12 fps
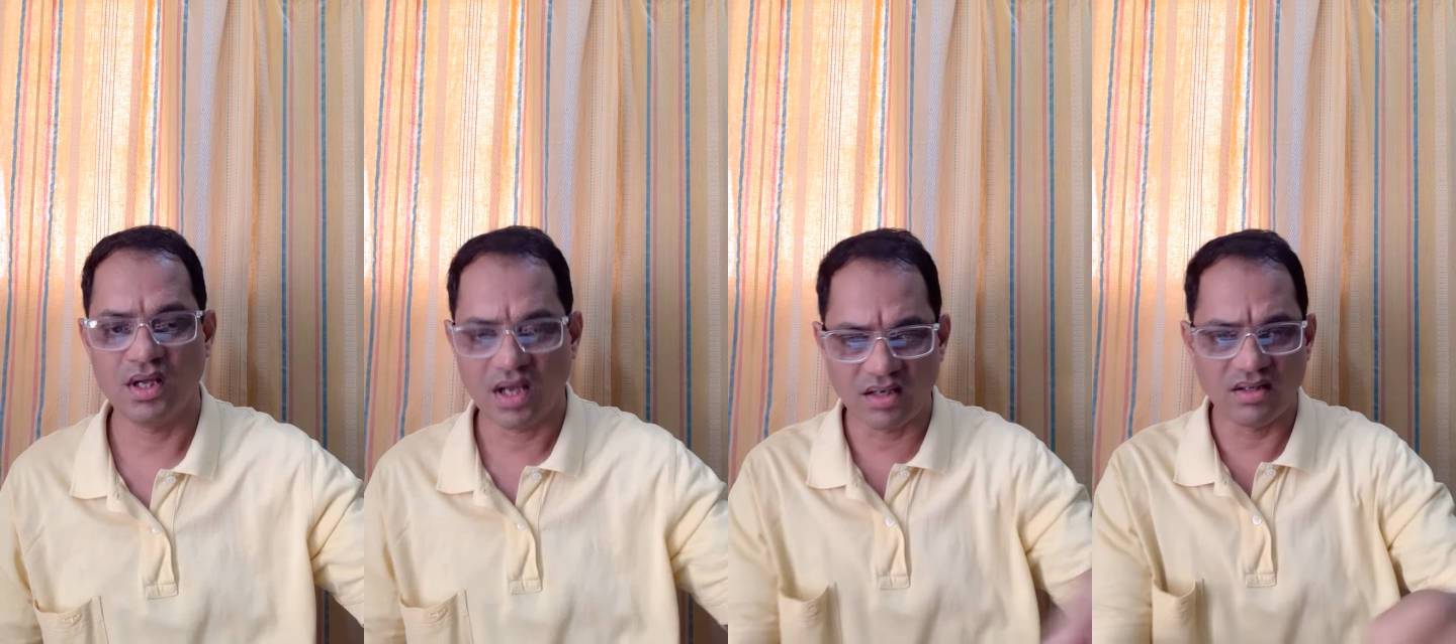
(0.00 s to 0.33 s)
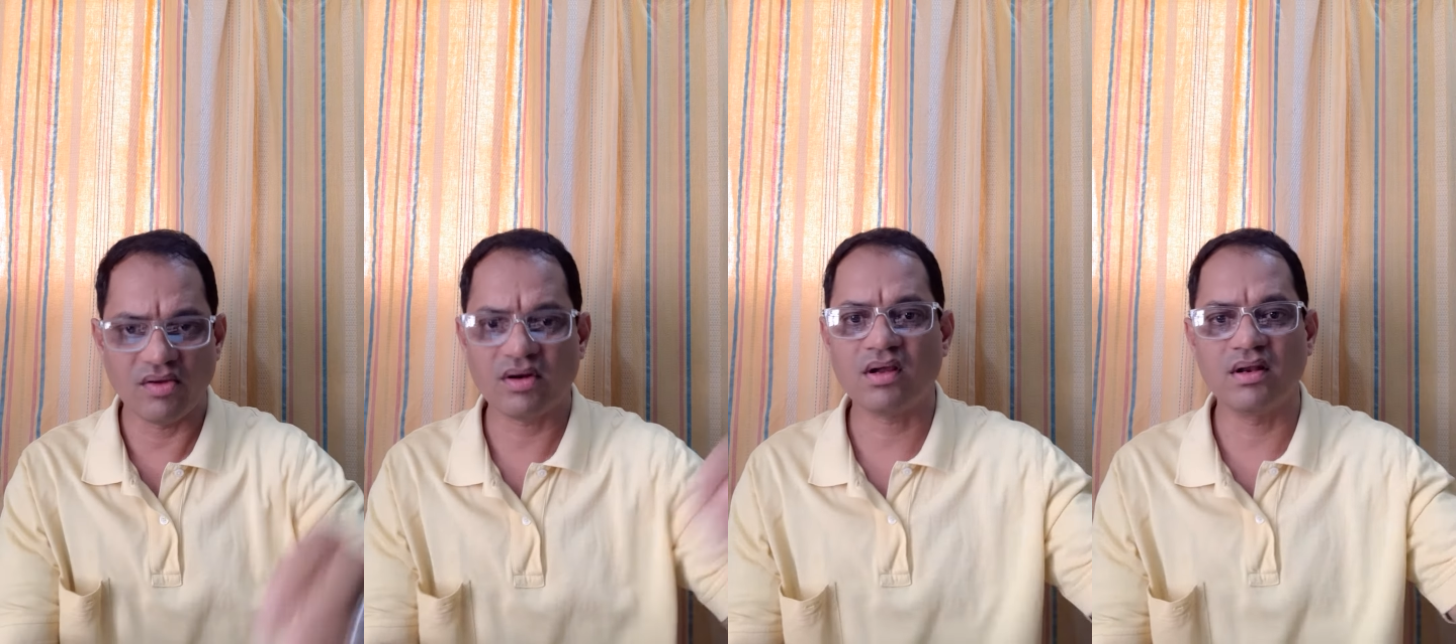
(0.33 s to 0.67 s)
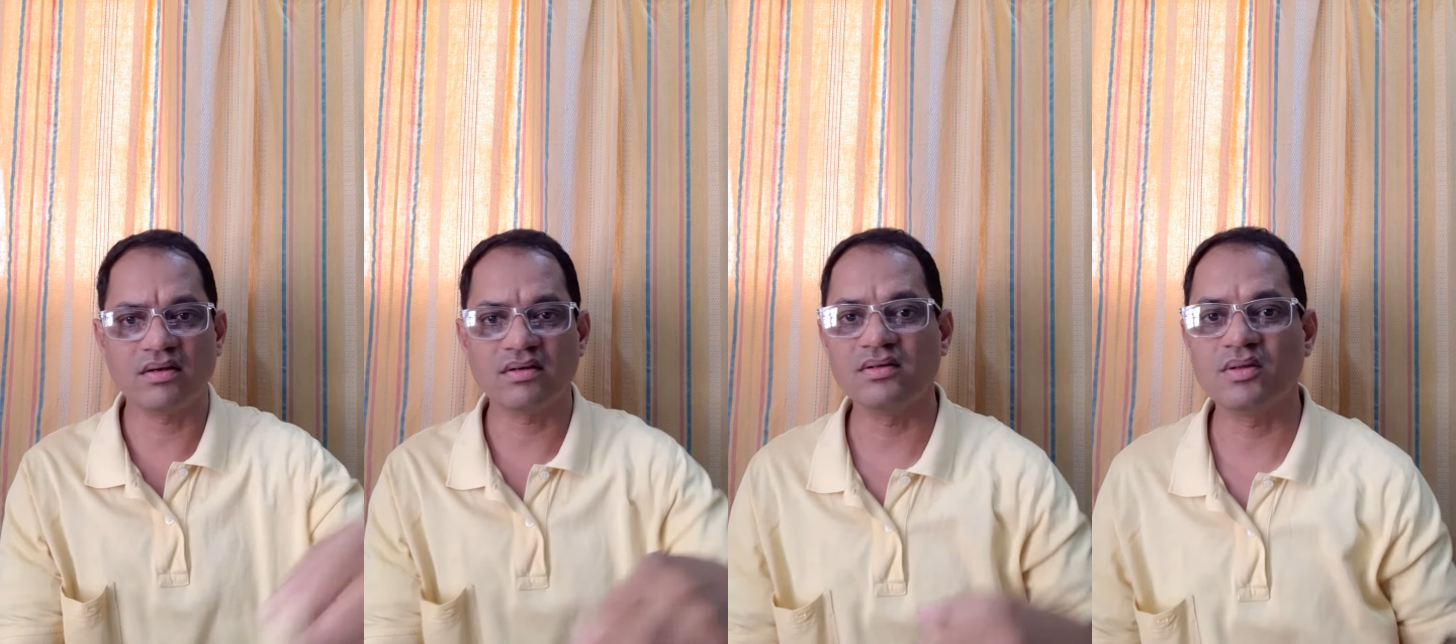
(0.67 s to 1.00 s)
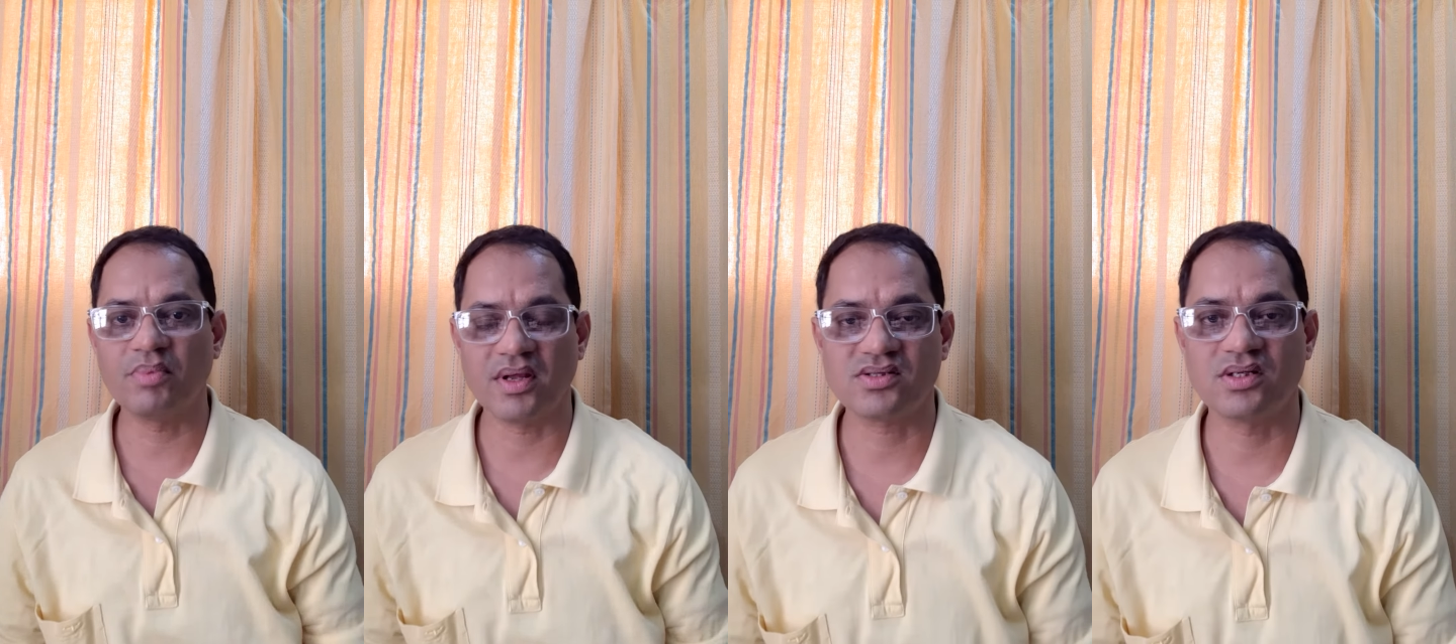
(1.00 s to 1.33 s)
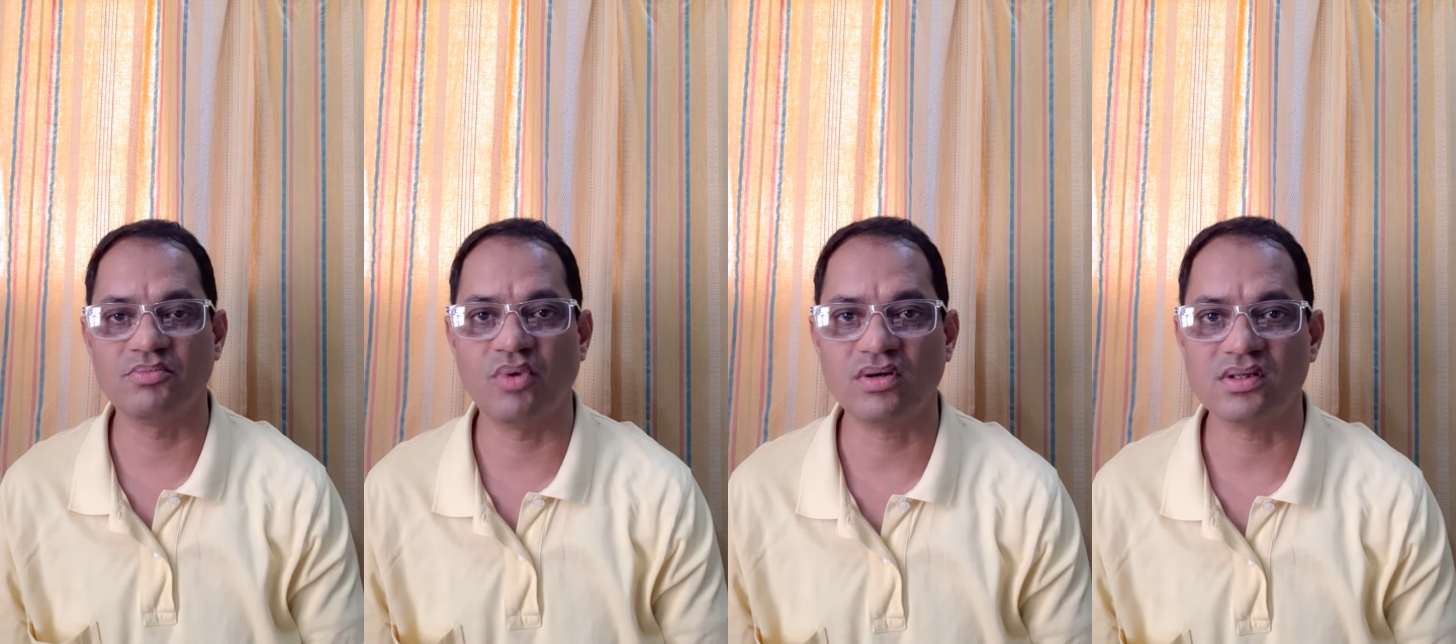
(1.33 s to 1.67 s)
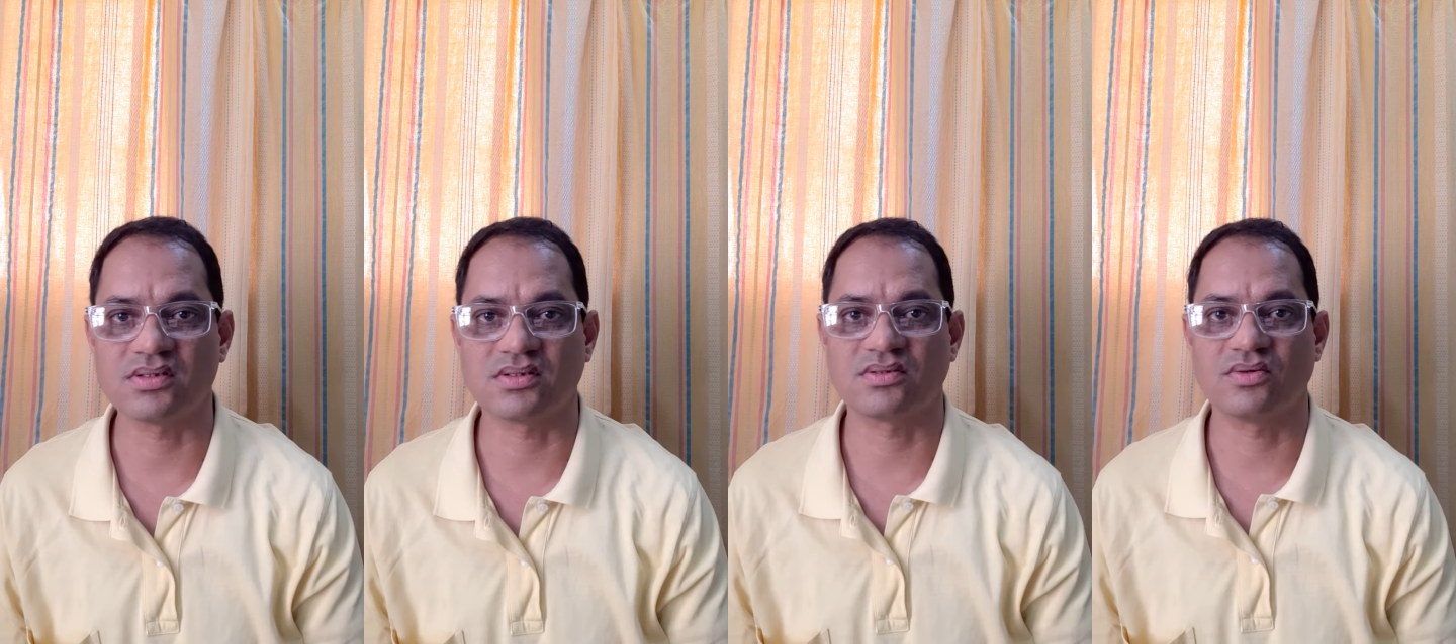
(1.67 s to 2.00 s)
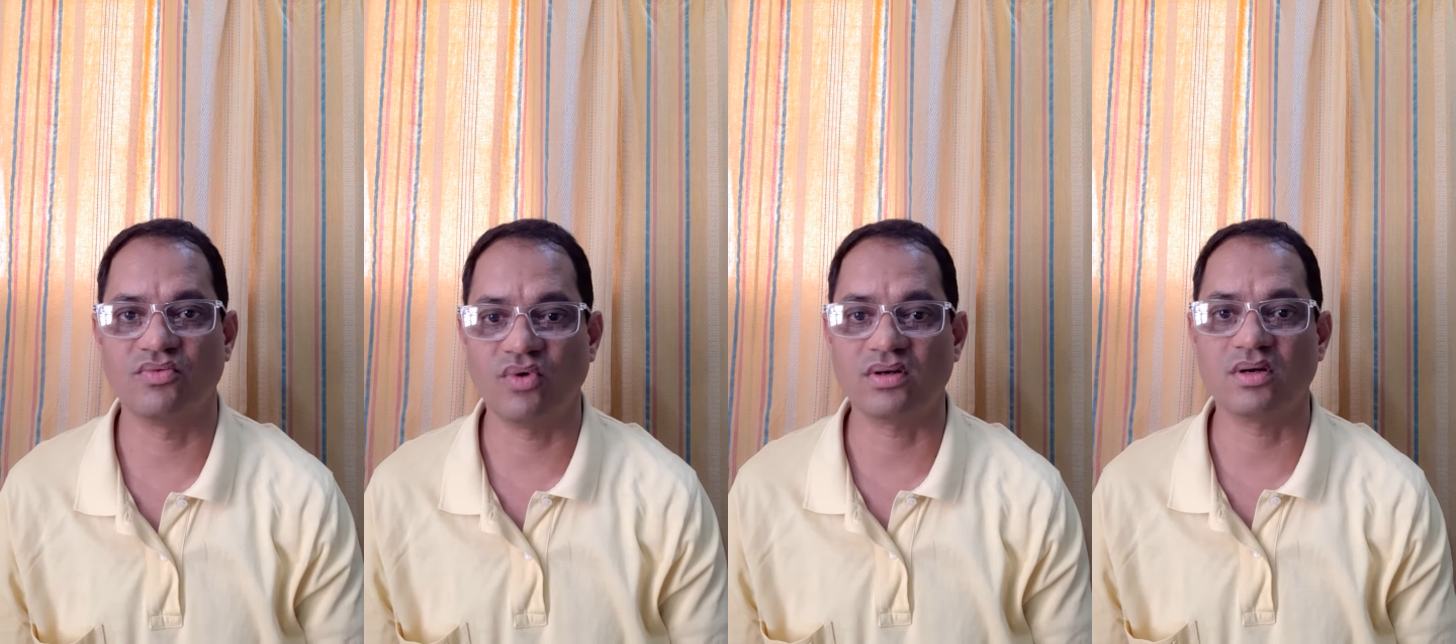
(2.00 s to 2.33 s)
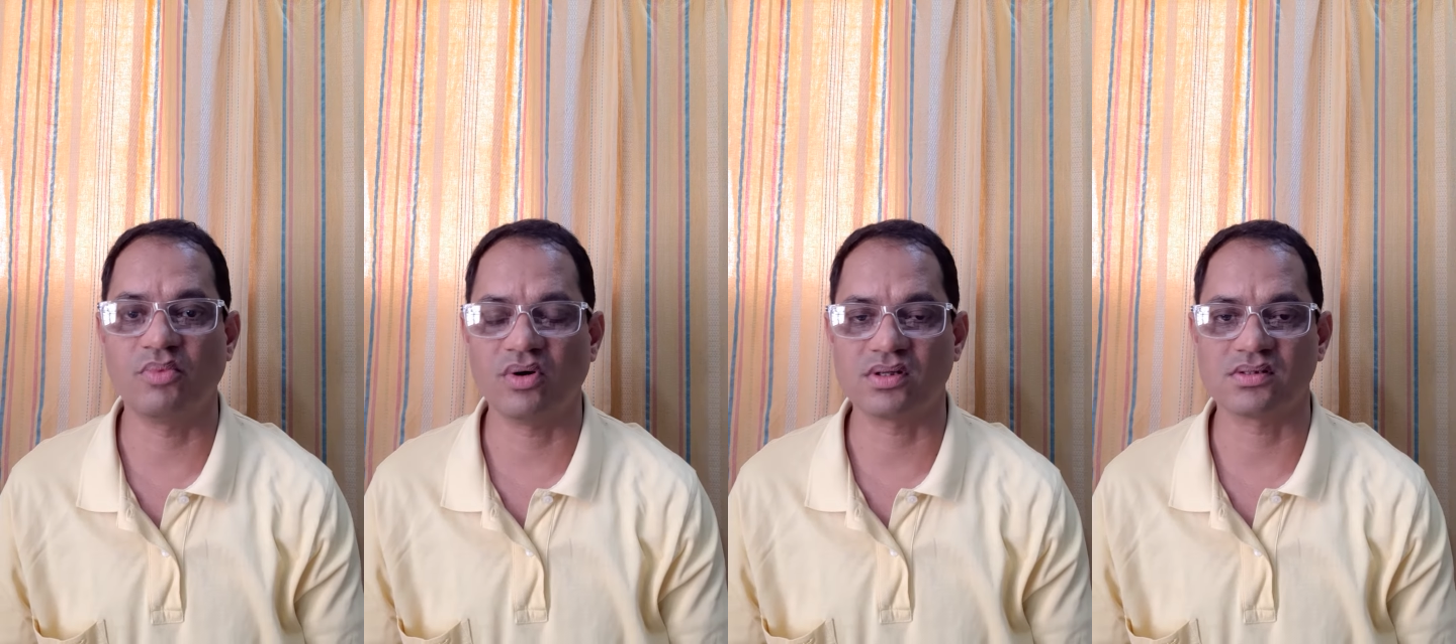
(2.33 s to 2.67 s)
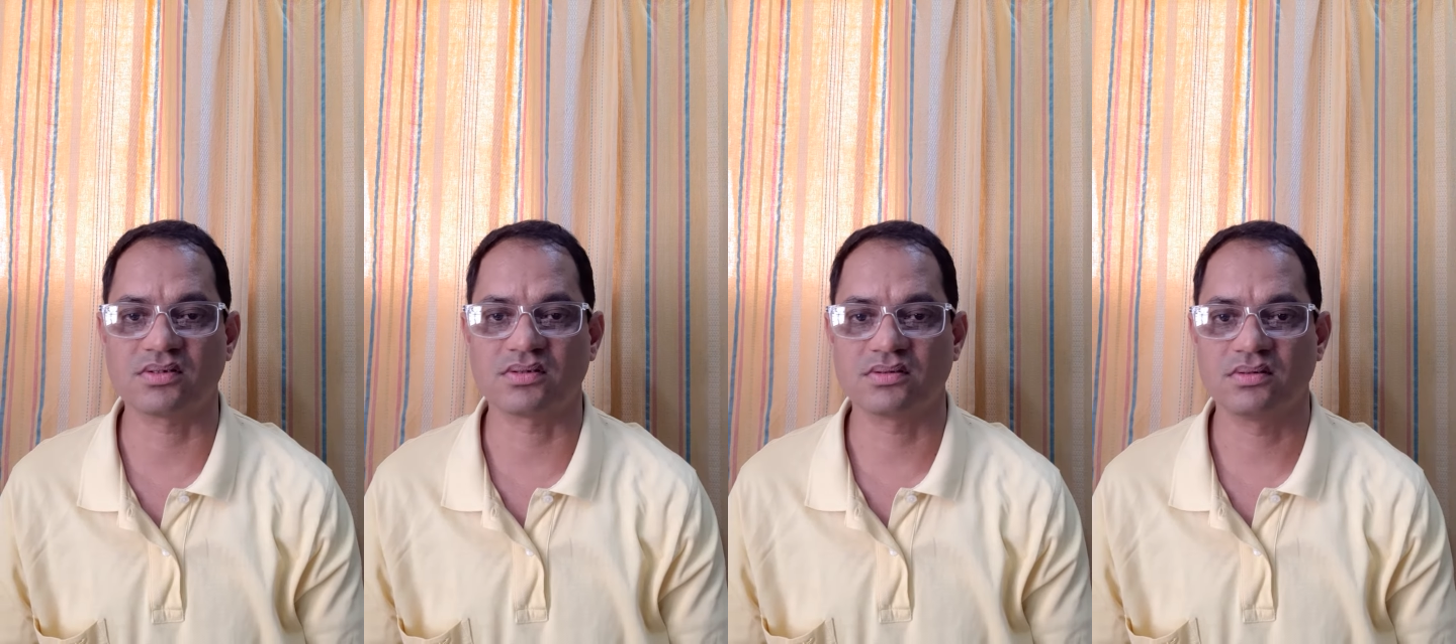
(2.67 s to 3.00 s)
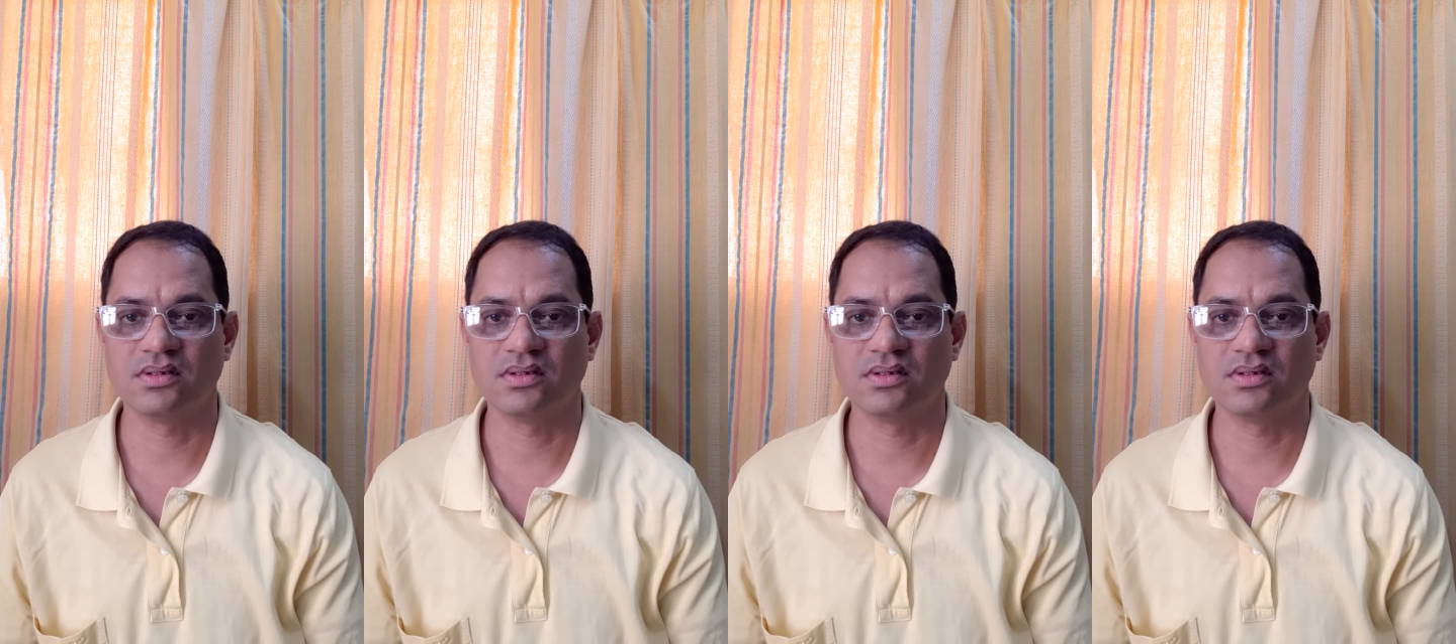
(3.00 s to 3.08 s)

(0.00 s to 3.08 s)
and they are collecting the plastic bottles, water bottles.